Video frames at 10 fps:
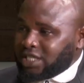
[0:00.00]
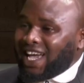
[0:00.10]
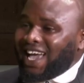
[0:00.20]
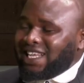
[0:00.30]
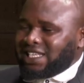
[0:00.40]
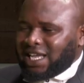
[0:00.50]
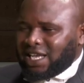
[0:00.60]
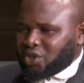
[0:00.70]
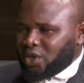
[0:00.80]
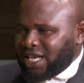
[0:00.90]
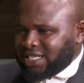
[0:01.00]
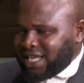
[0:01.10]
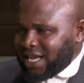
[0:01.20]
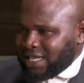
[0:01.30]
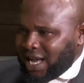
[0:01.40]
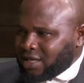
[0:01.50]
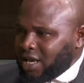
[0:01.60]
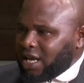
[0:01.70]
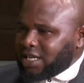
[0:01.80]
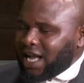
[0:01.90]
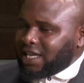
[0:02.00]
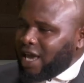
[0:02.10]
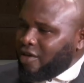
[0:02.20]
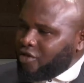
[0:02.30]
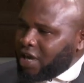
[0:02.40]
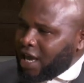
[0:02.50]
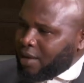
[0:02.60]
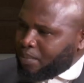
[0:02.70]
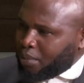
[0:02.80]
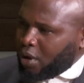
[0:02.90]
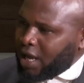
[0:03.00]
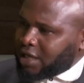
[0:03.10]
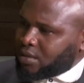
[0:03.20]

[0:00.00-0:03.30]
They are international standards that every employer